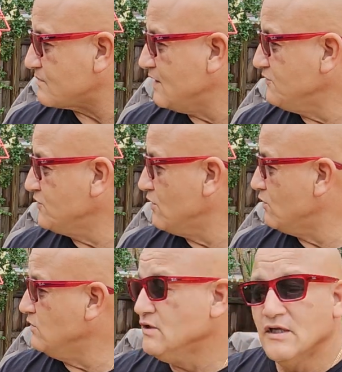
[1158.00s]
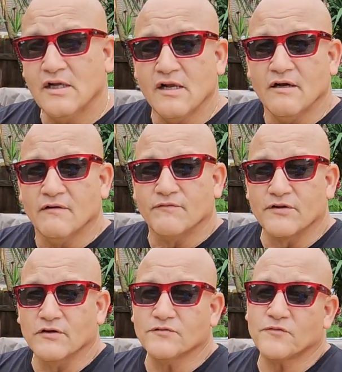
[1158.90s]
So for
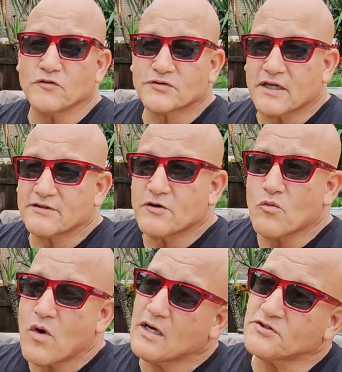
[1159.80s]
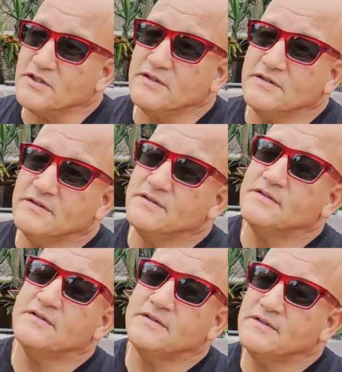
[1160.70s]
those folks out there watching
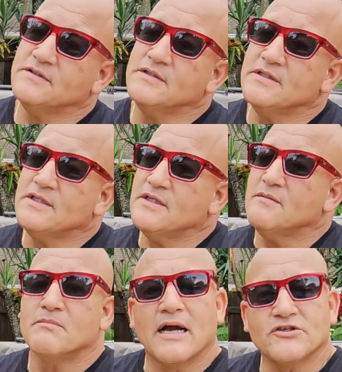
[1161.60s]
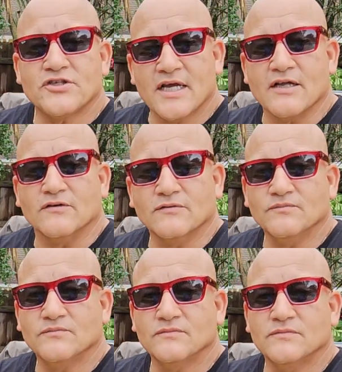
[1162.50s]
my channel,
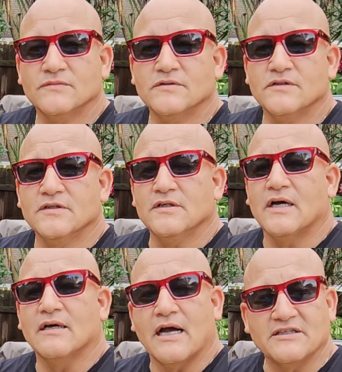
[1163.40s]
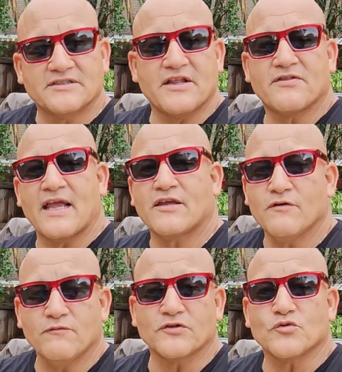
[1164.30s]
I say thank
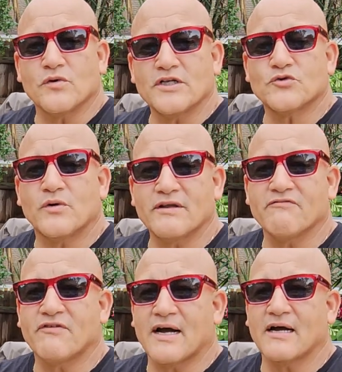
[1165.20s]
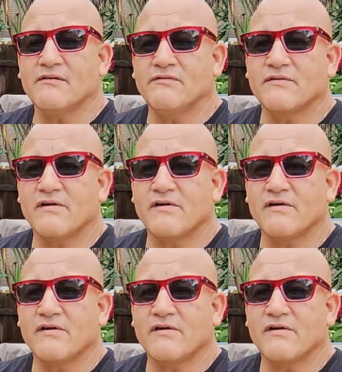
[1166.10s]
you for 2025.